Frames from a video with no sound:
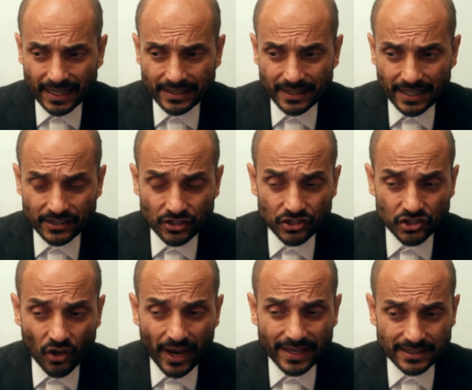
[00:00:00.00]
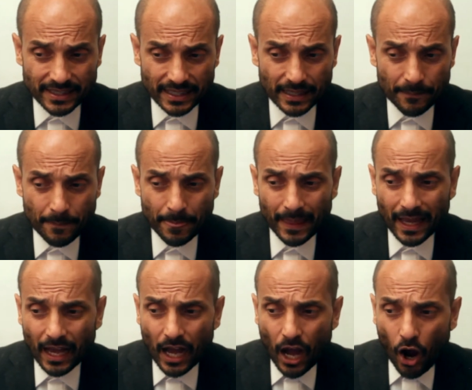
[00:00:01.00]
in society
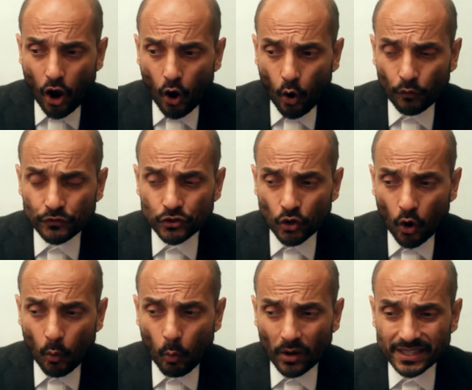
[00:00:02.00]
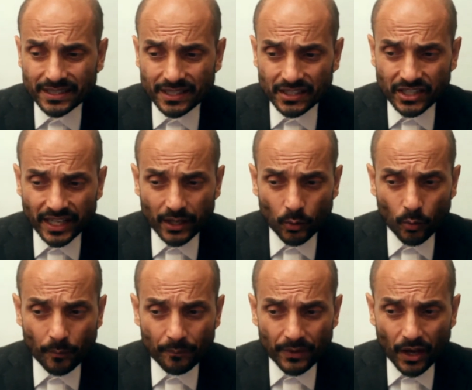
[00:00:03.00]
of not wanting to deal
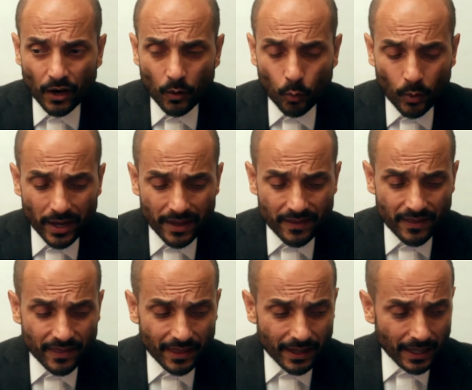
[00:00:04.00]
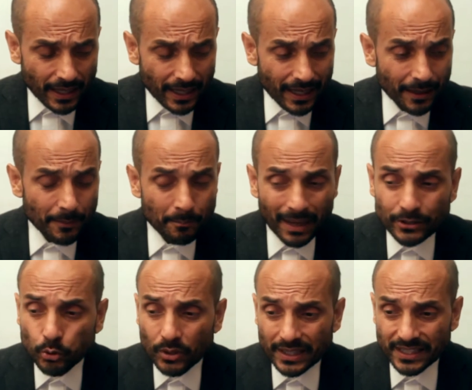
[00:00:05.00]
with
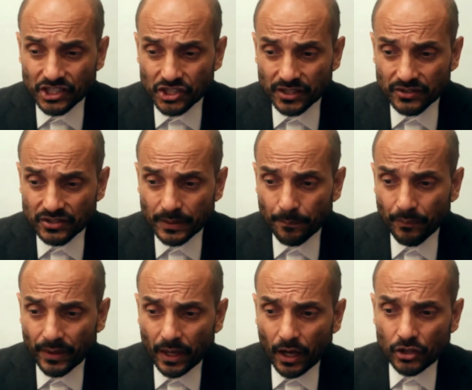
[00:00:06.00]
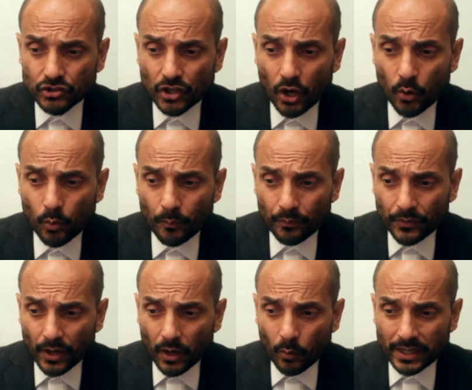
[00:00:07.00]
mental conditions. So
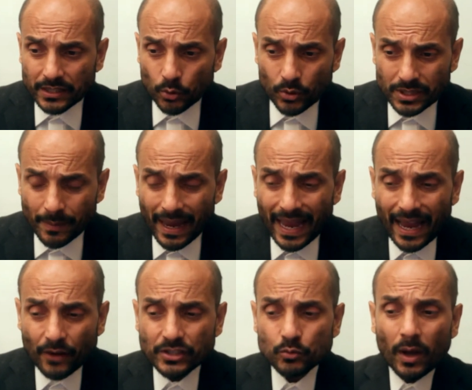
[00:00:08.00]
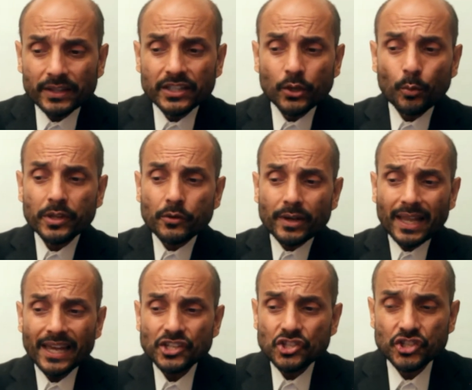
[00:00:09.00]
when he talks about how does one deal with a
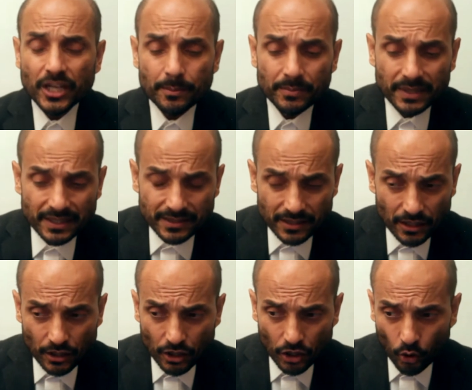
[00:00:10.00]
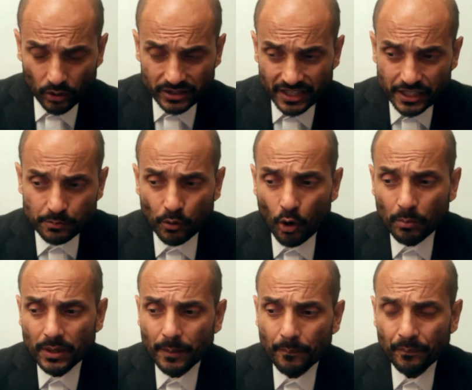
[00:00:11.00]
relationship that's got to this
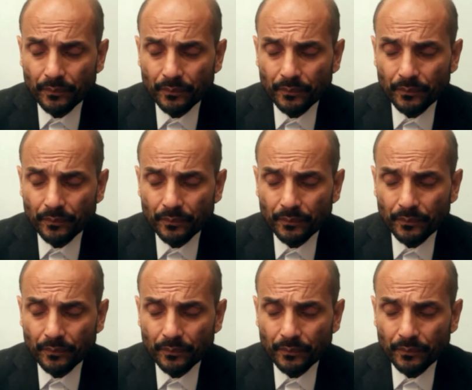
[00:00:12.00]
problem,